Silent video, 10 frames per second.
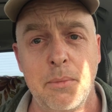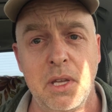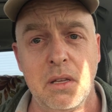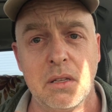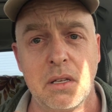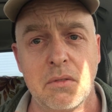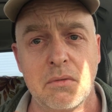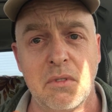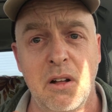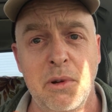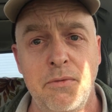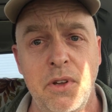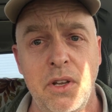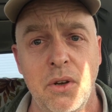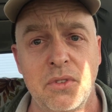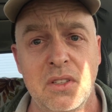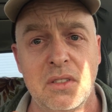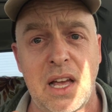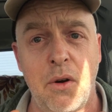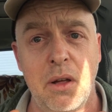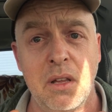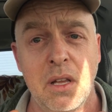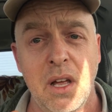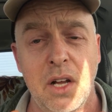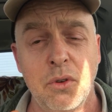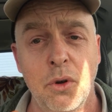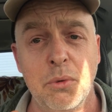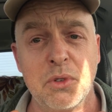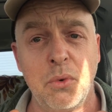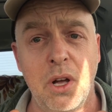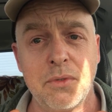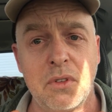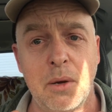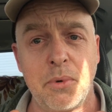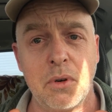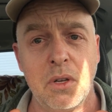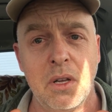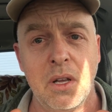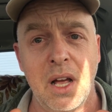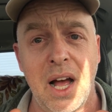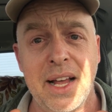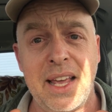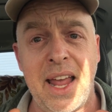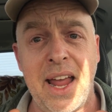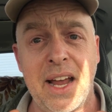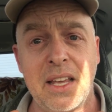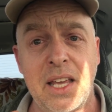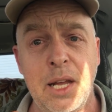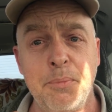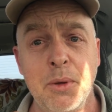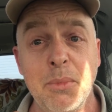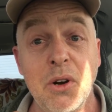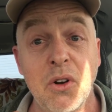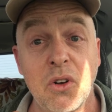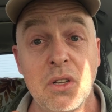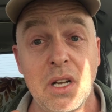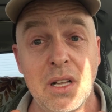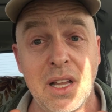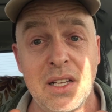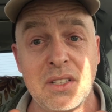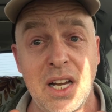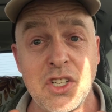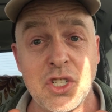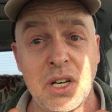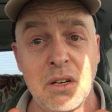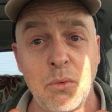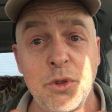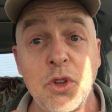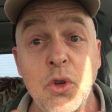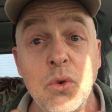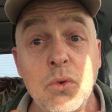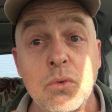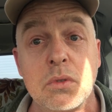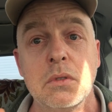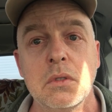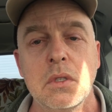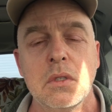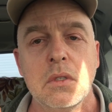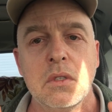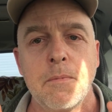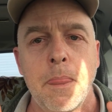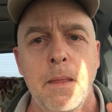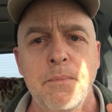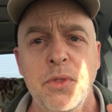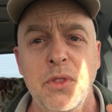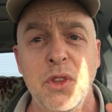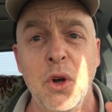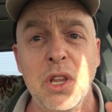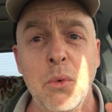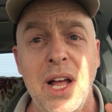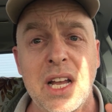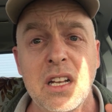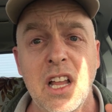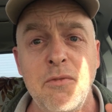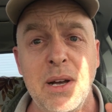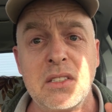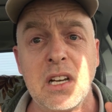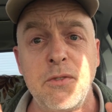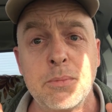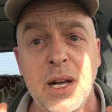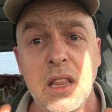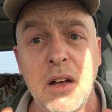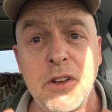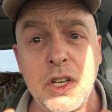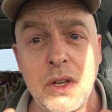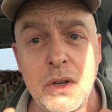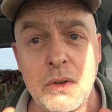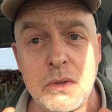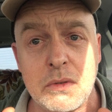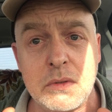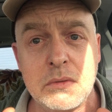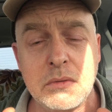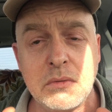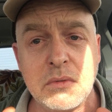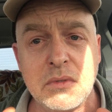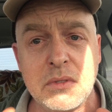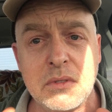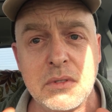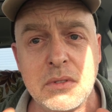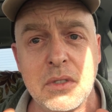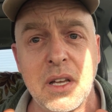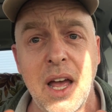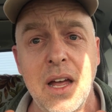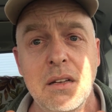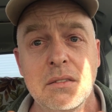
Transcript: healing. All my videos. This is how I told you, I'm a 12-stepper. I can't keep the miracle unless I share it with you. The only way I can love myself is by loving you. Okay?